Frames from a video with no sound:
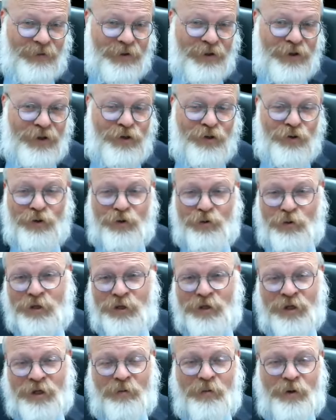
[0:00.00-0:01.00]
when the Jews were
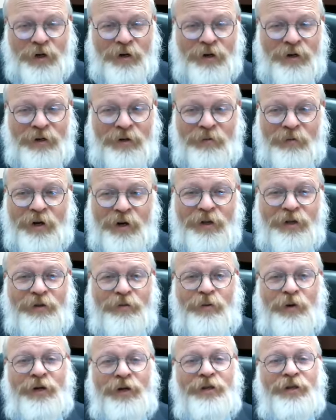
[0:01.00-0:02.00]
somewhere in one of the
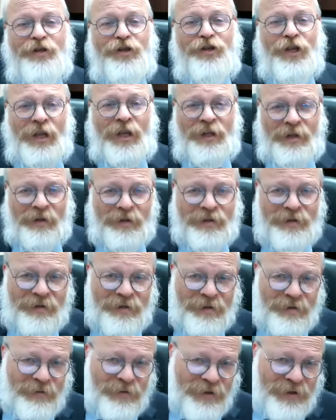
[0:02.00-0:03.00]
one of the shtetls,
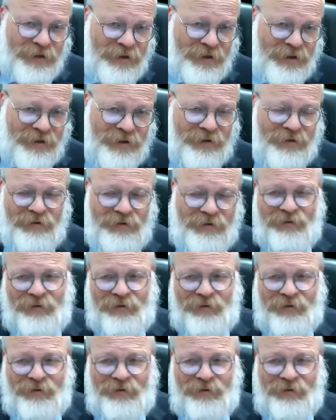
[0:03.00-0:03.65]
there was a